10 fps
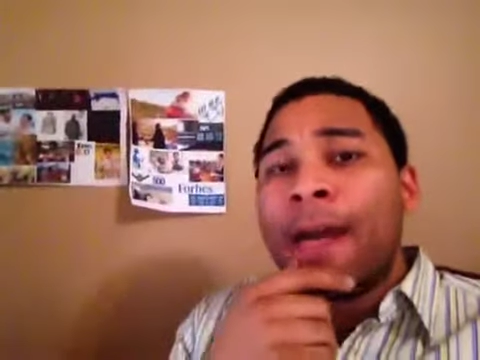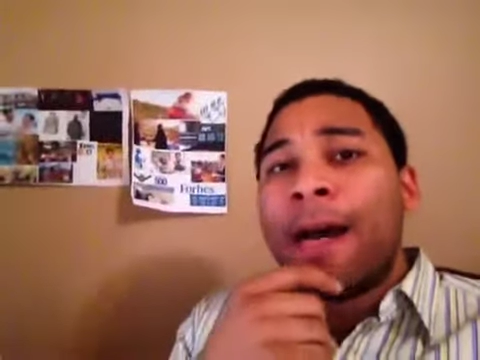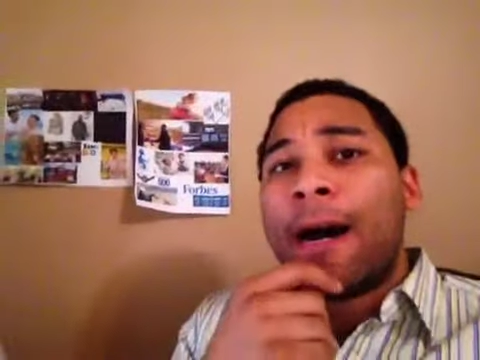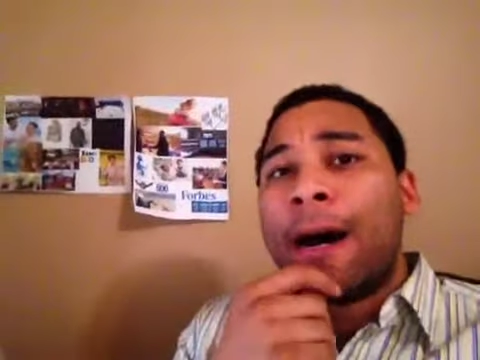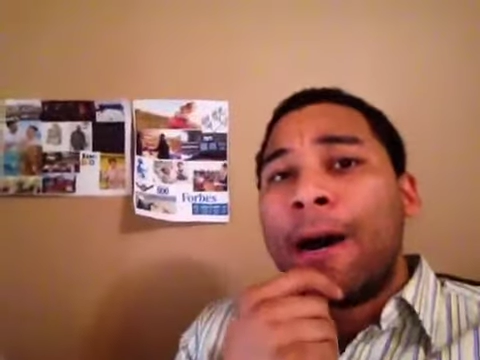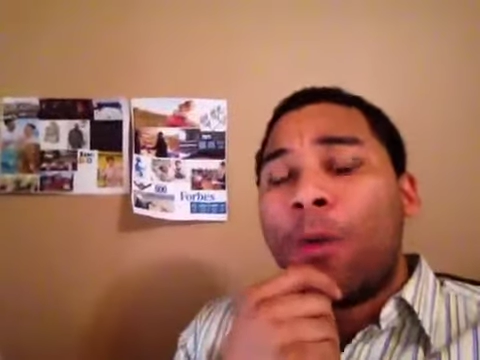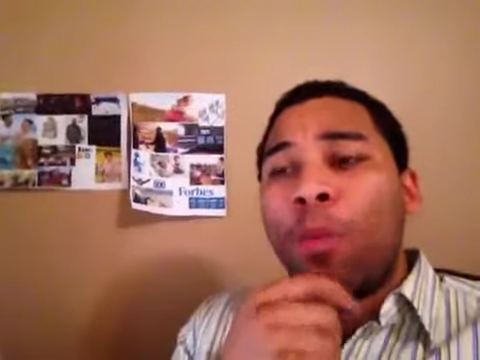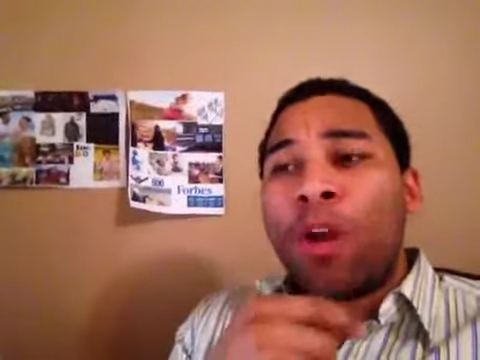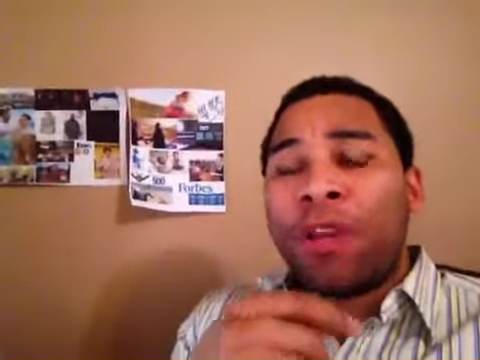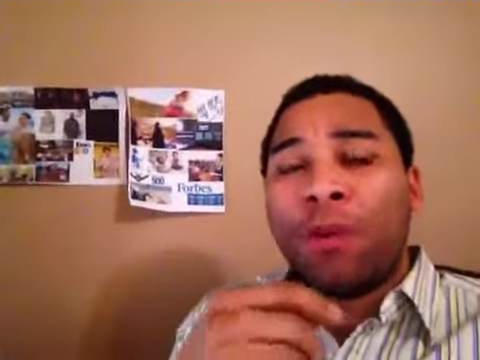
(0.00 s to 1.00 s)

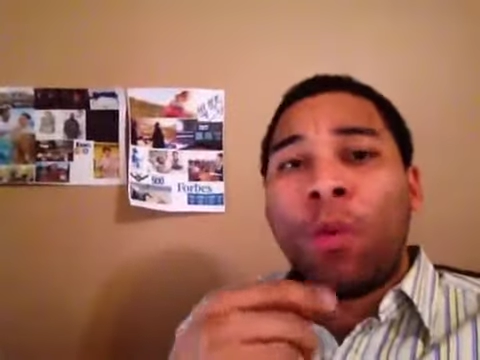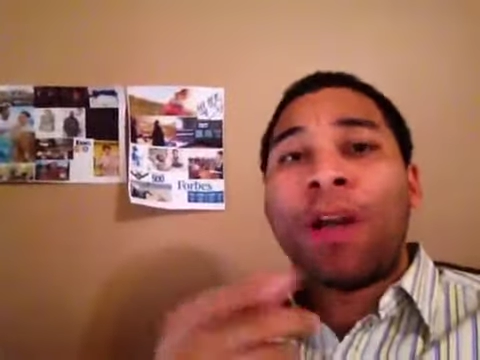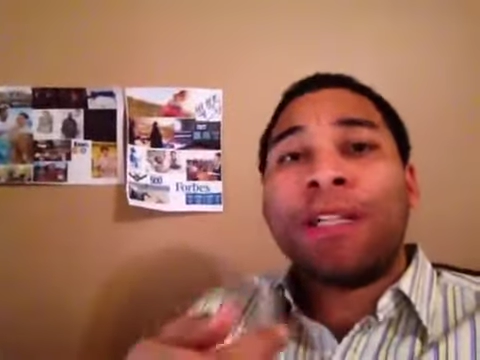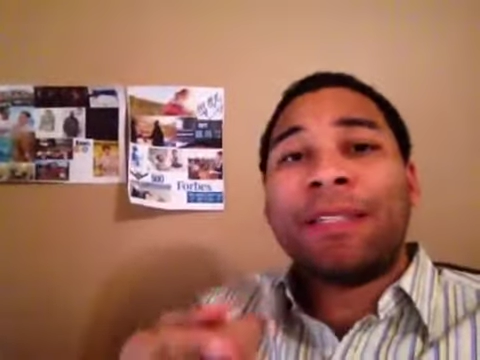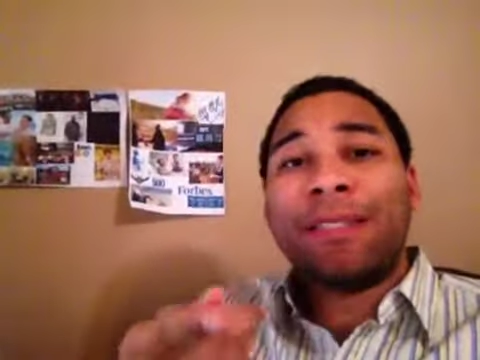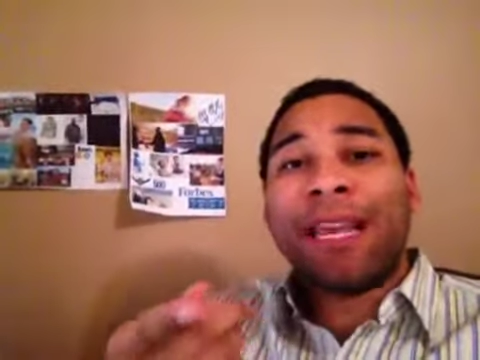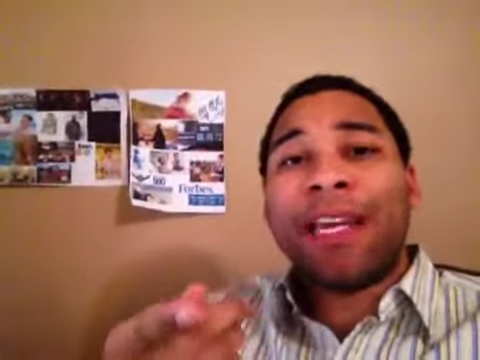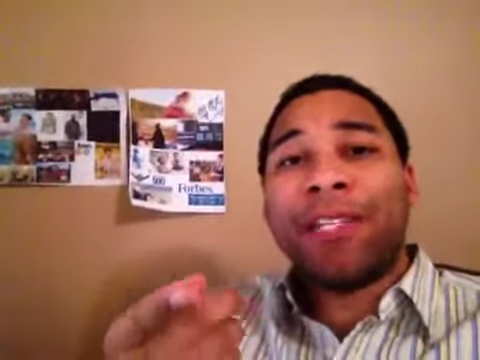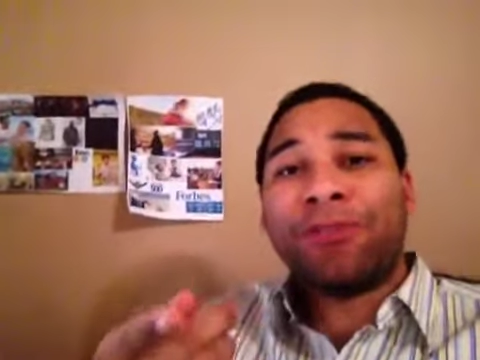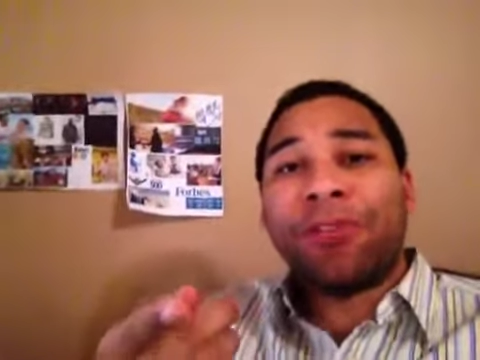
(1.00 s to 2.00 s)
When you want
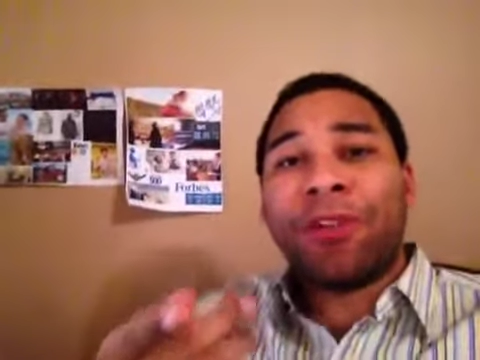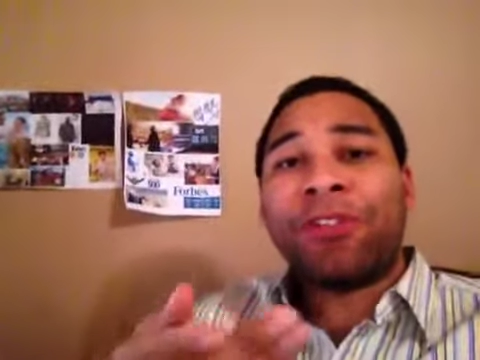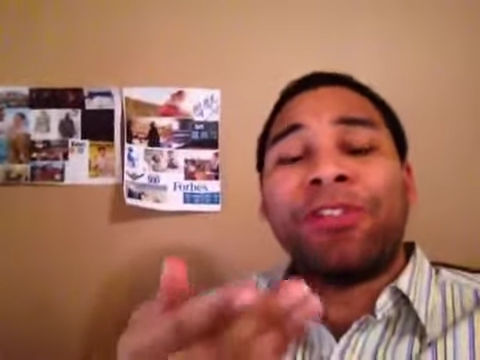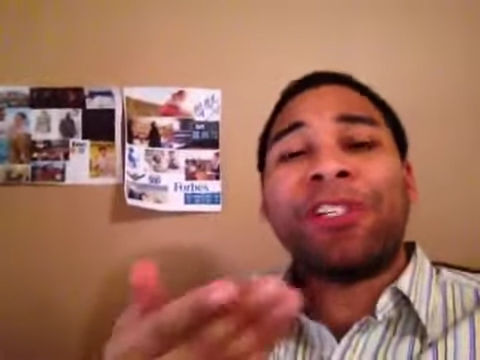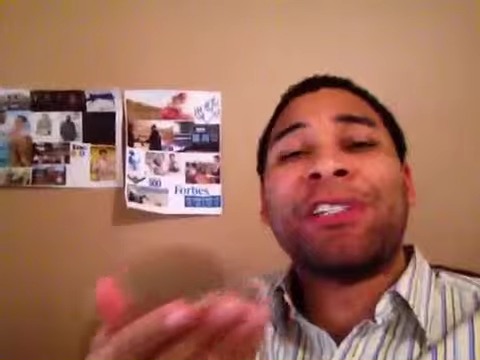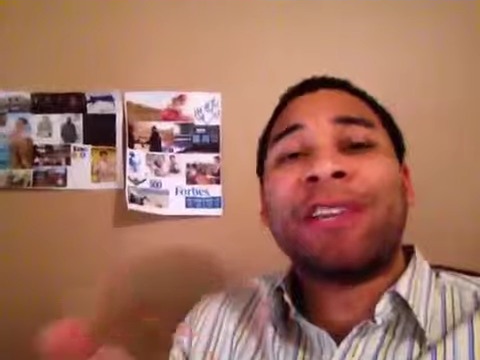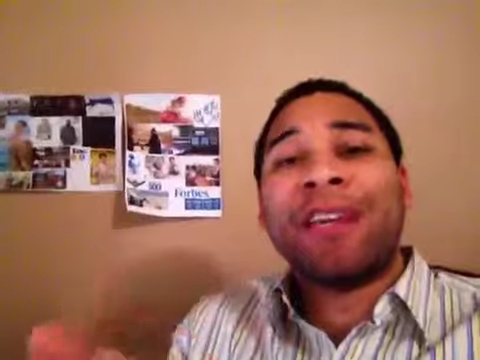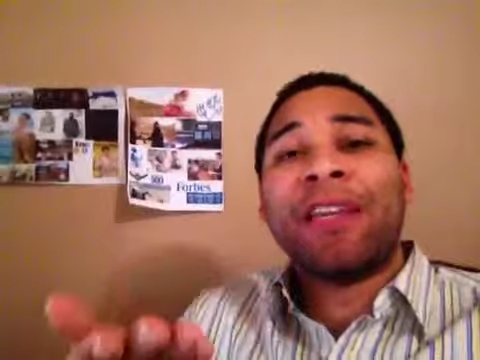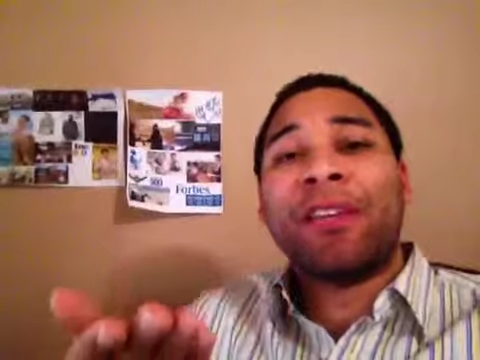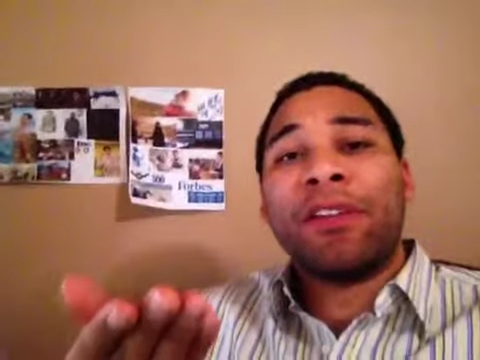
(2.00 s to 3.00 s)
instantaneous results, you're just
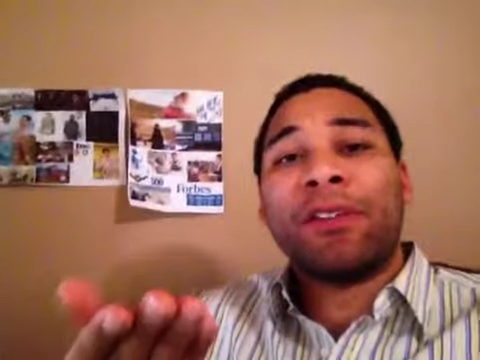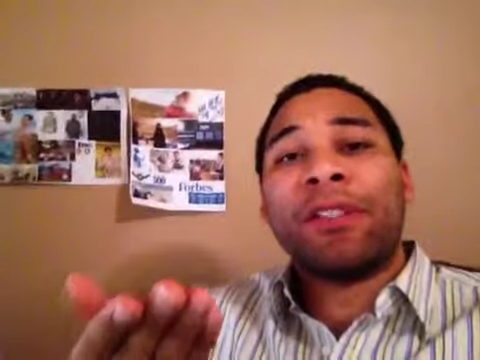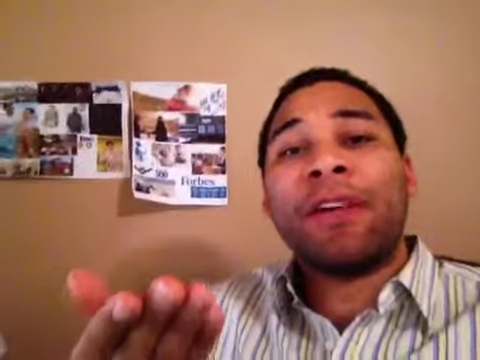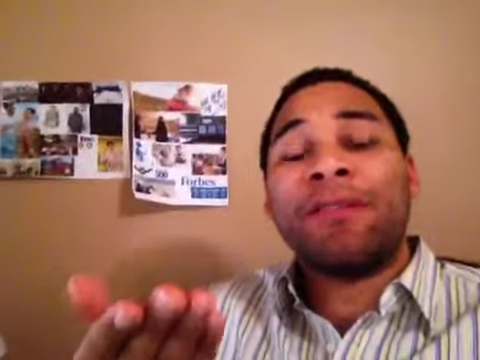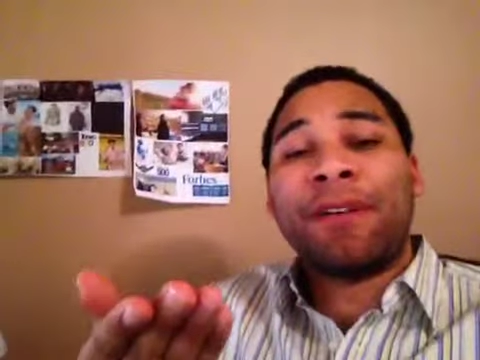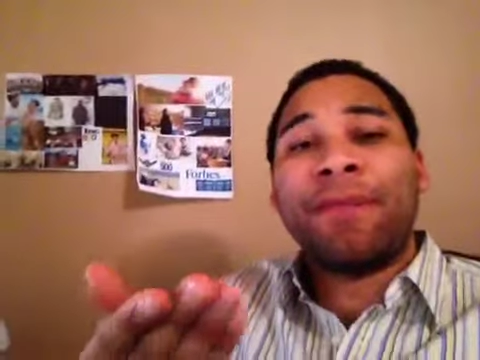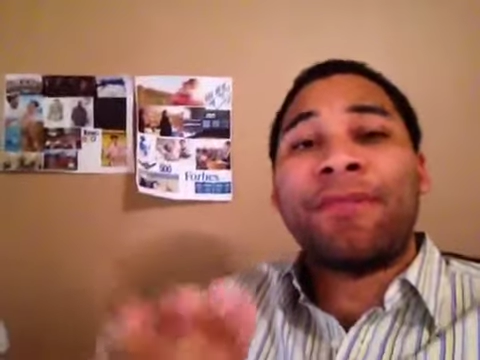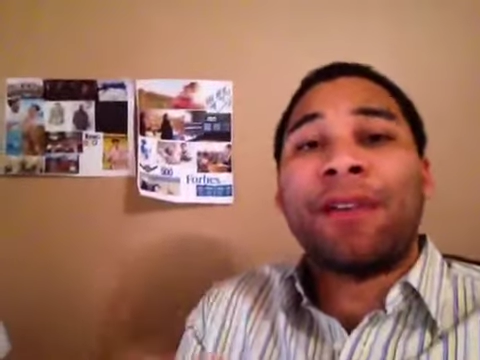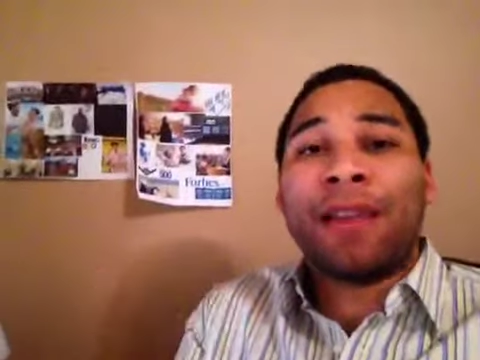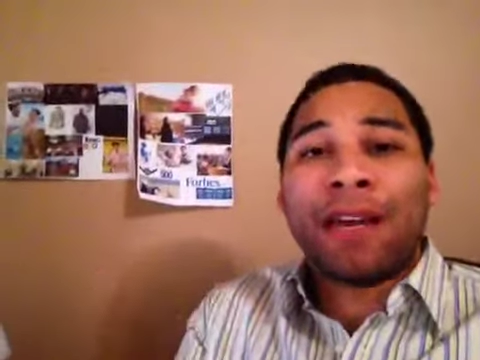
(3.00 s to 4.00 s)
setting yourself up
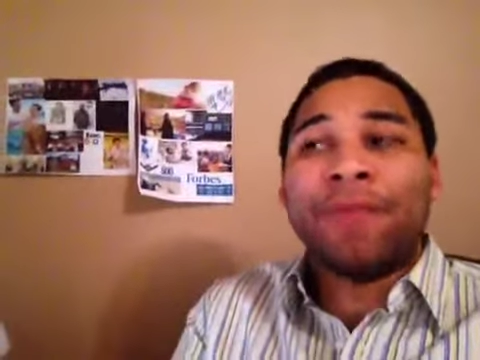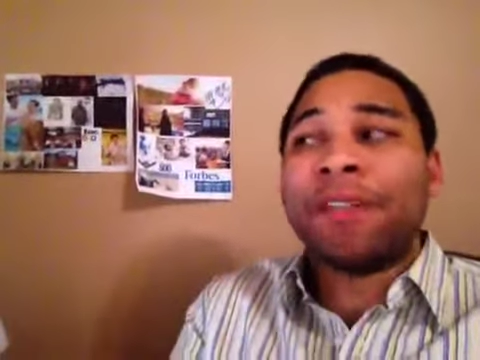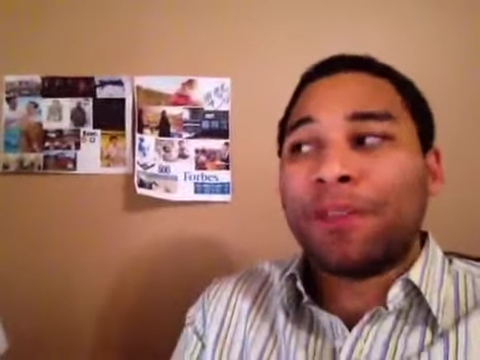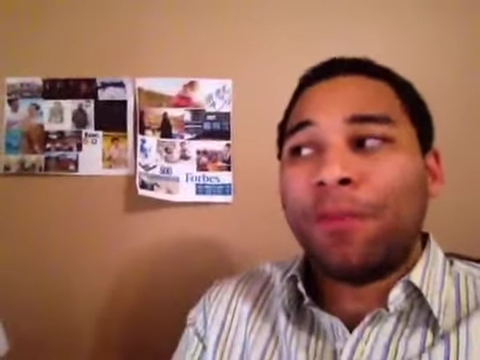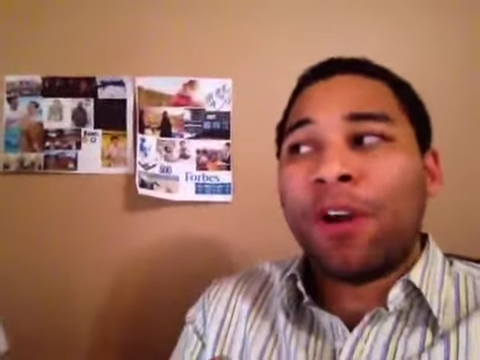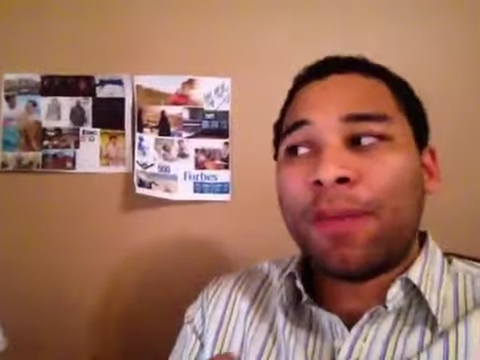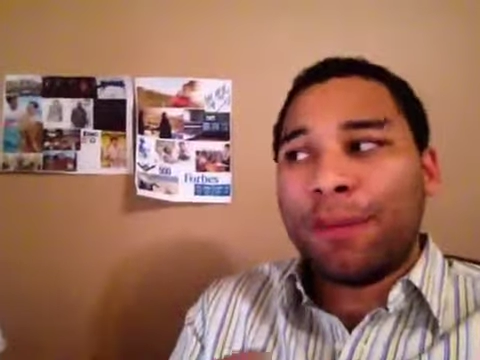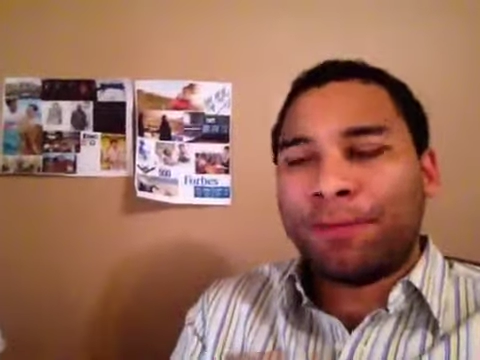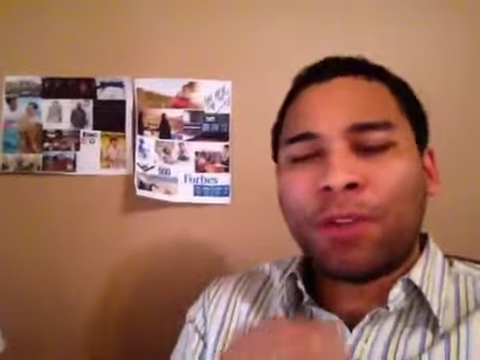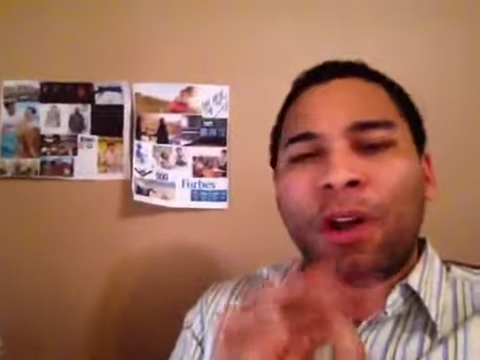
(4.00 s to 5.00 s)
for a lot of disappointment.